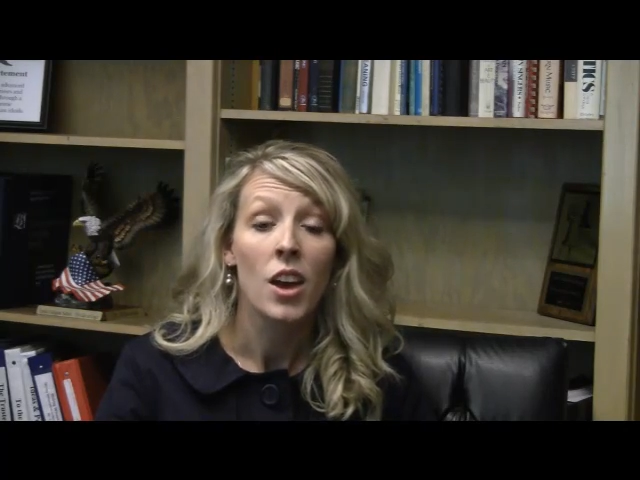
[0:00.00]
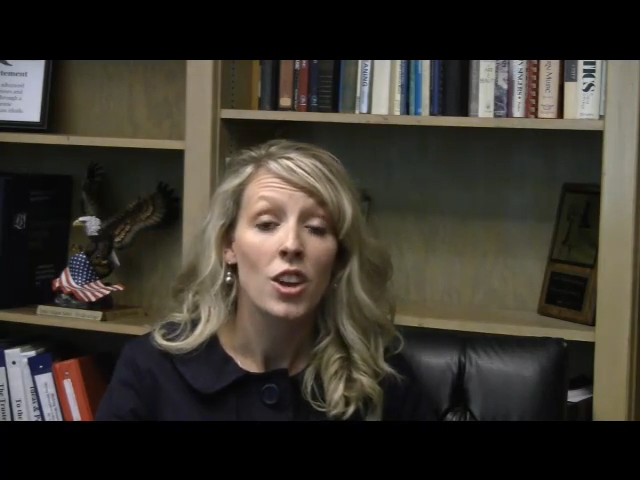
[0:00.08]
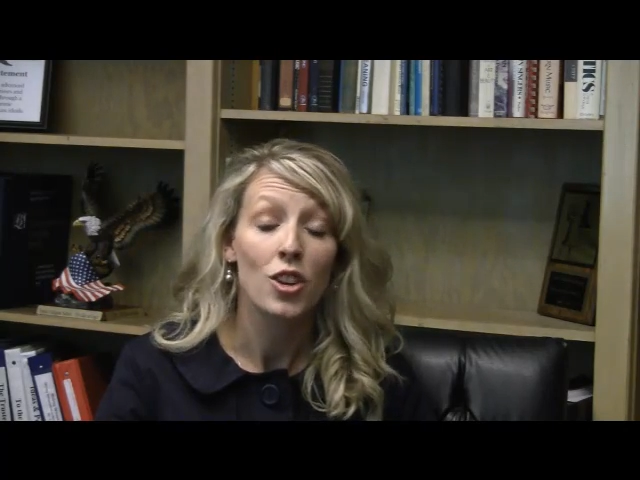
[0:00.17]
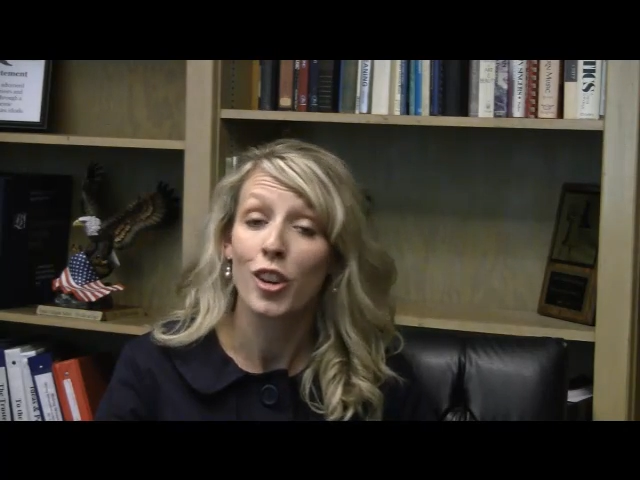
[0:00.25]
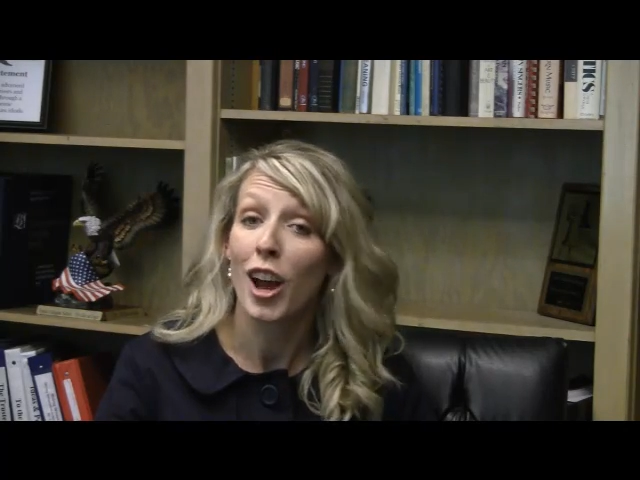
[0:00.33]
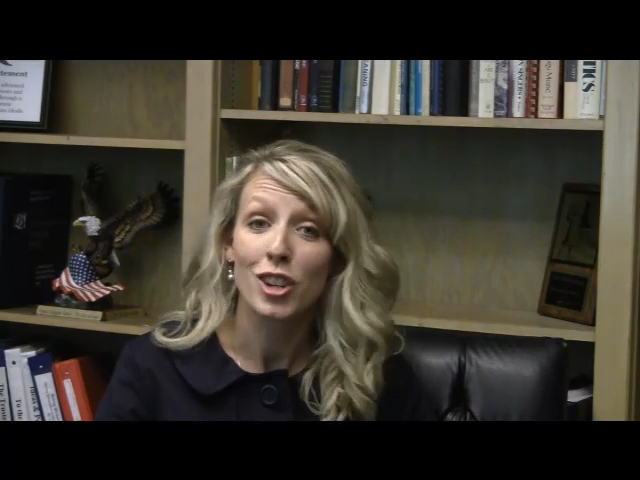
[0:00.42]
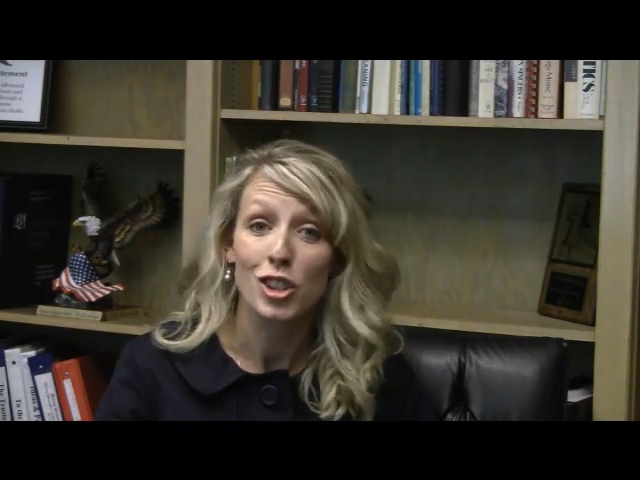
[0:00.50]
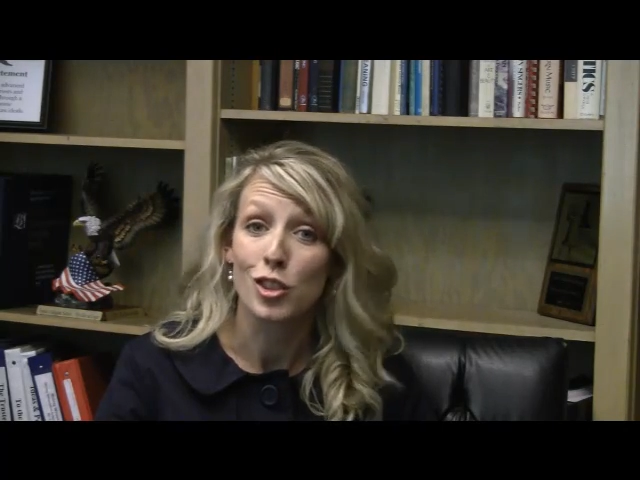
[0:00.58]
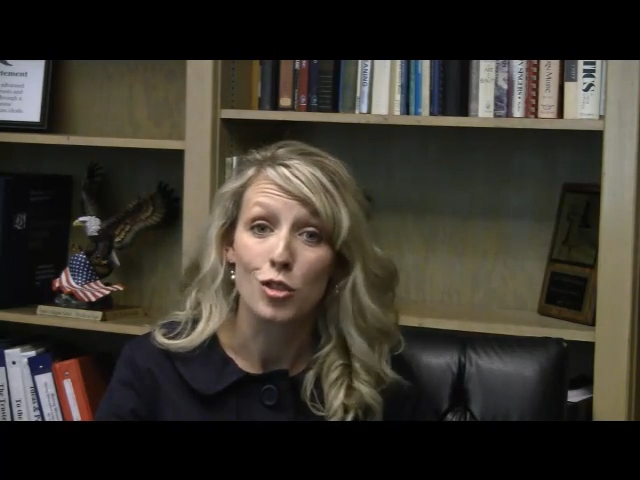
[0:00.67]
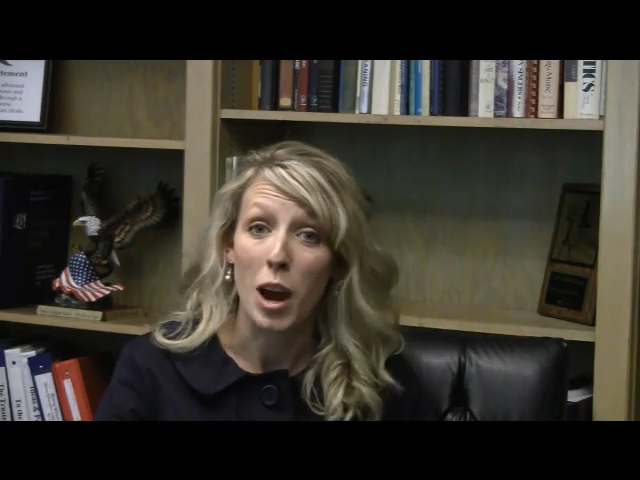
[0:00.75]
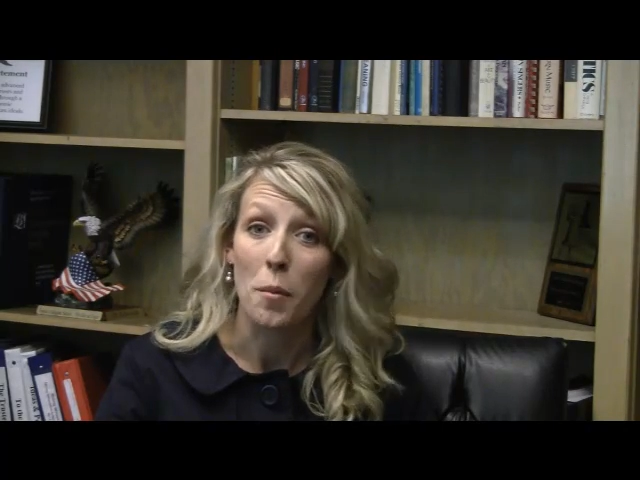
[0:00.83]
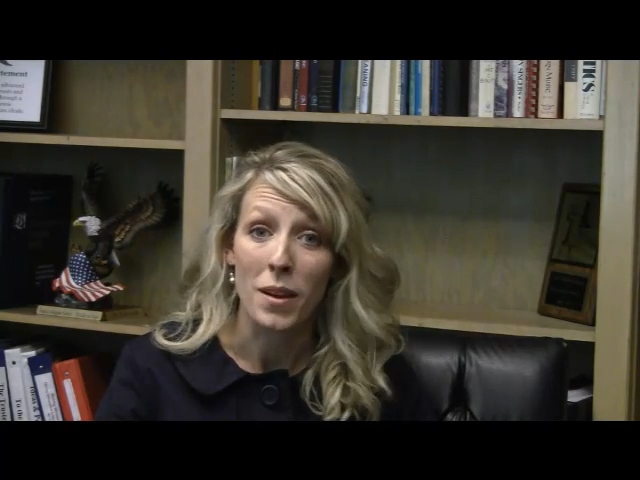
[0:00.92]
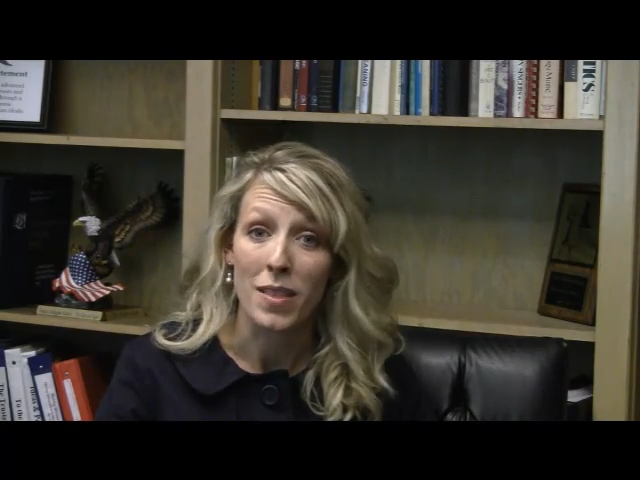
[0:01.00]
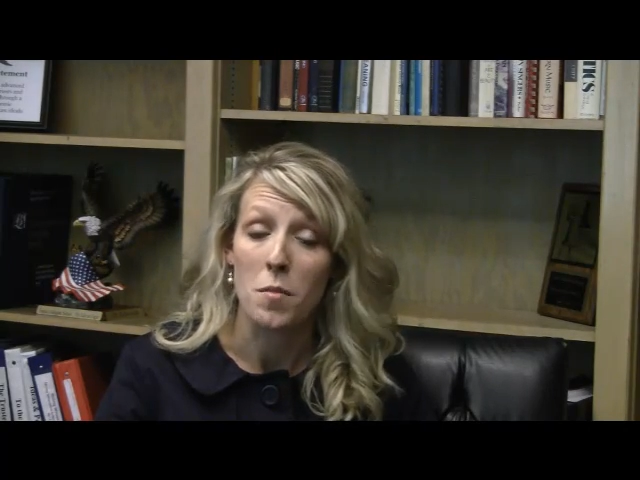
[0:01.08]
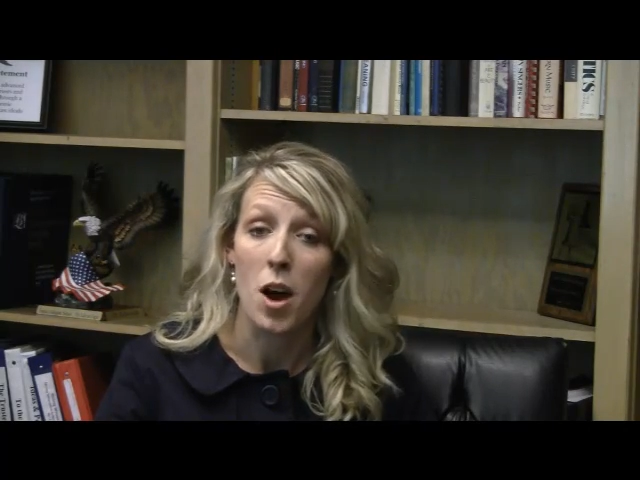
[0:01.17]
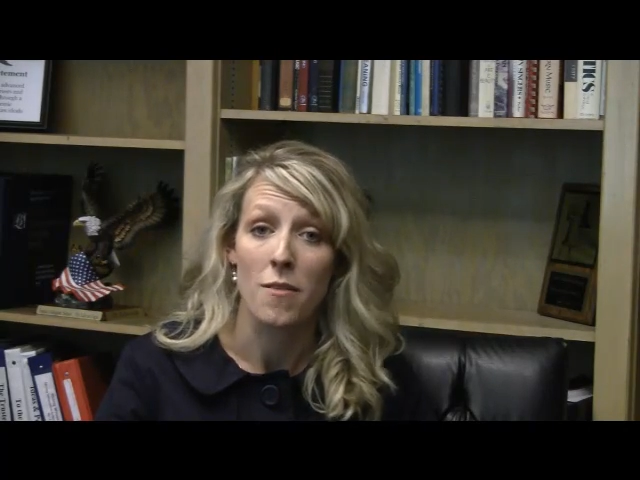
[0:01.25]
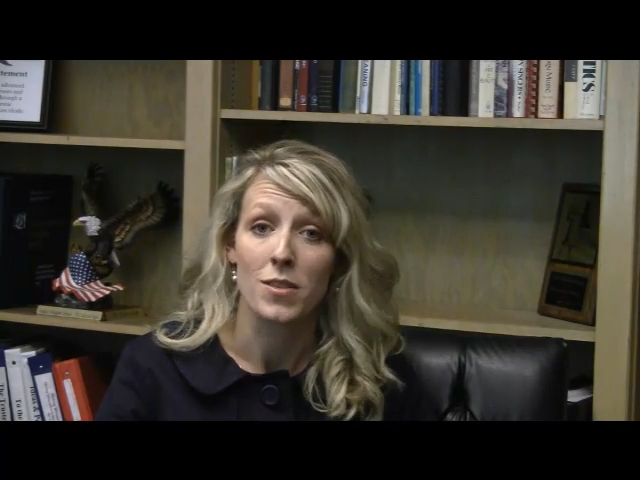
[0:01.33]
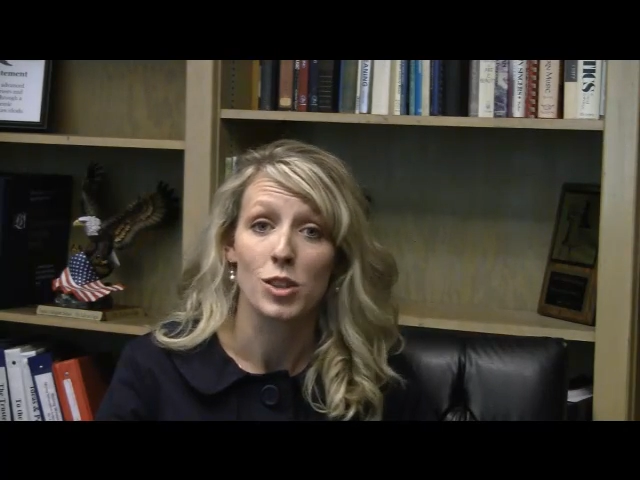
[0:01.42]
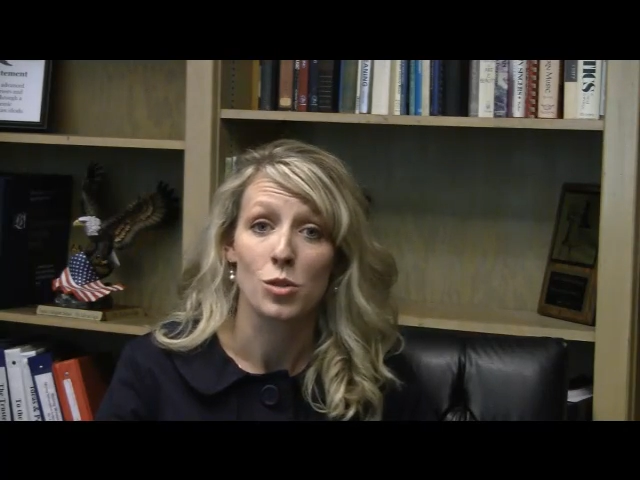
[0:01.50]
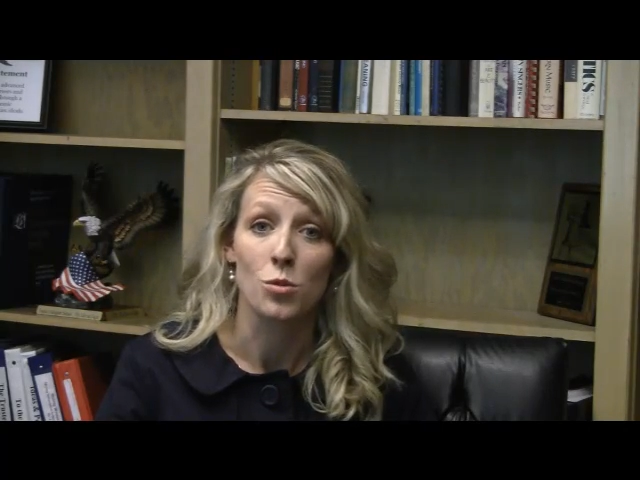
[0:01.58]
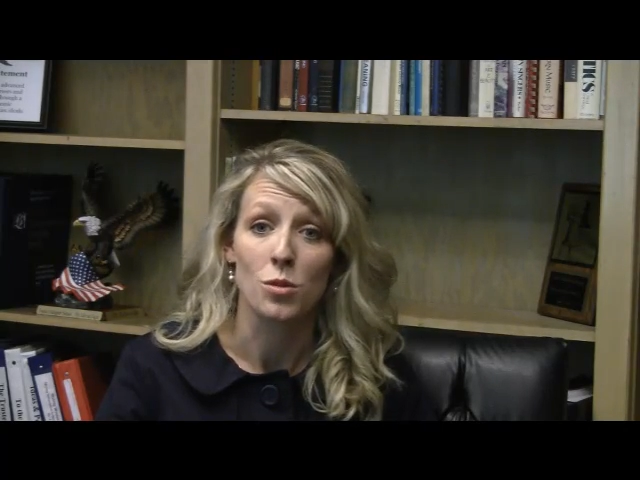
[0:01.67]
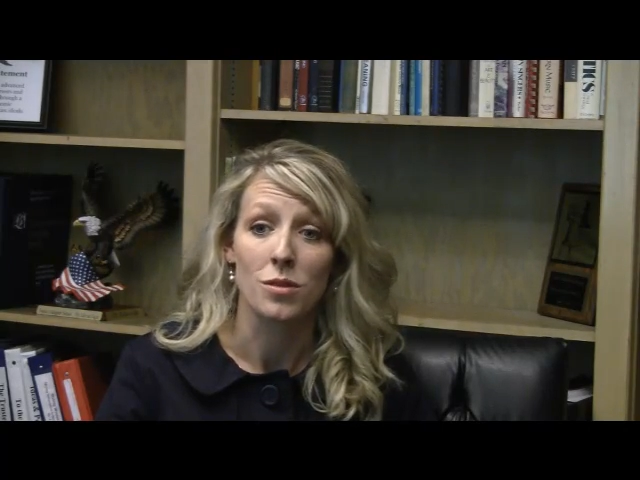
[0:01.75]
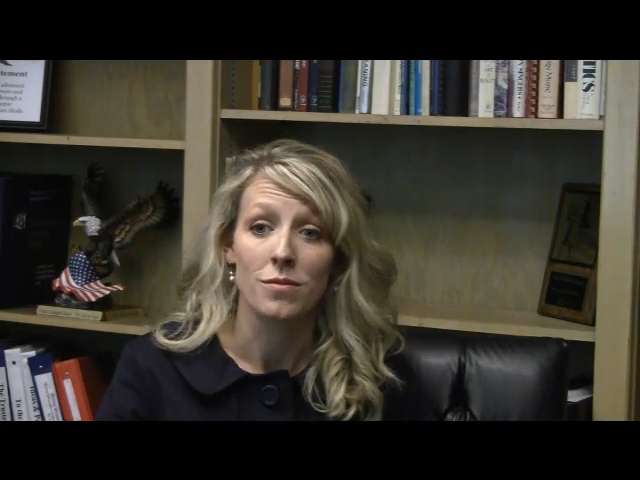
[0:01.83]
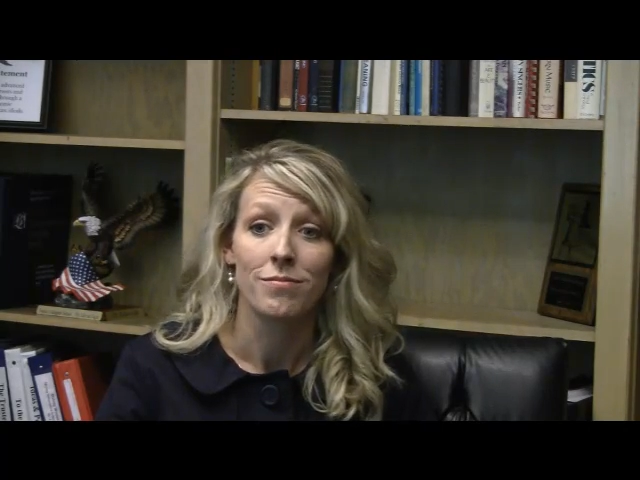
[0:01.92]
you're not just dropping them off at
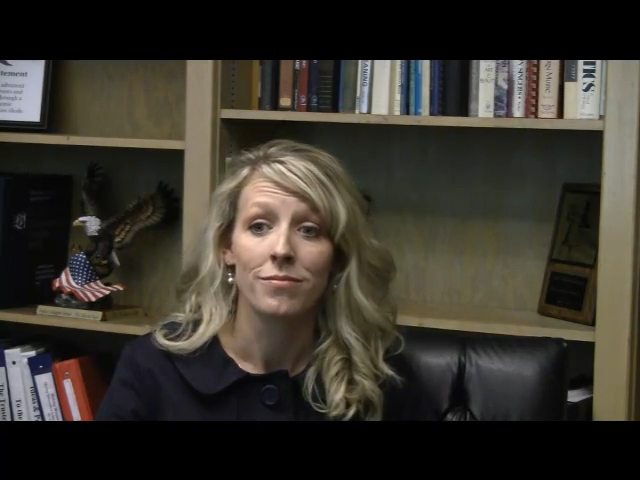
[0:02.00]
school.